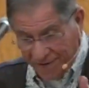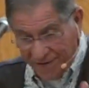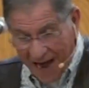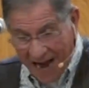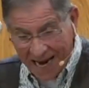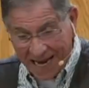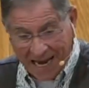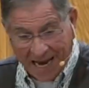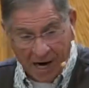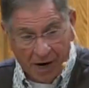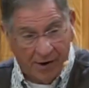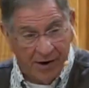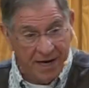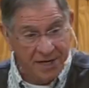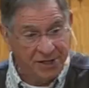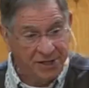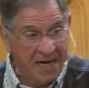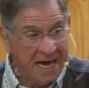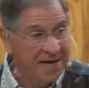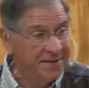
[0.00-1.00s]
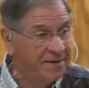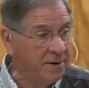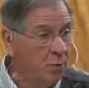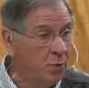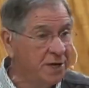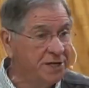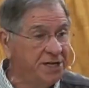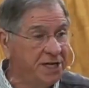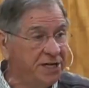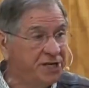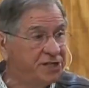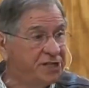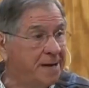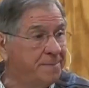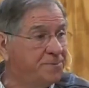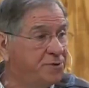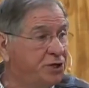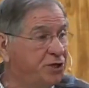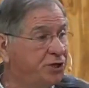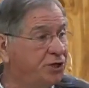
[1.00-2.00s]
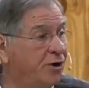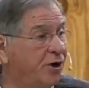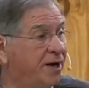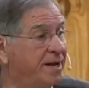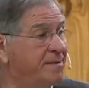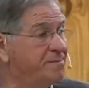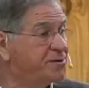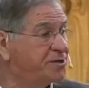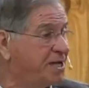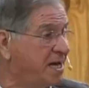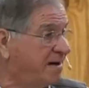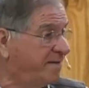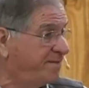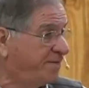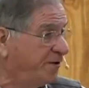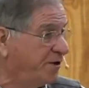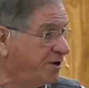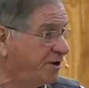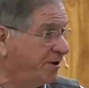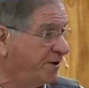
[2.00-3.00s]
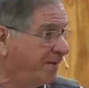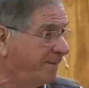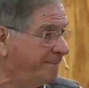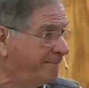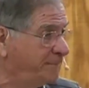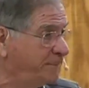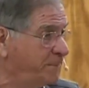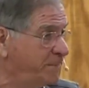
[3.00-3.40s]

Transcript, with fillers: vicarious death in which he substituted himself for you.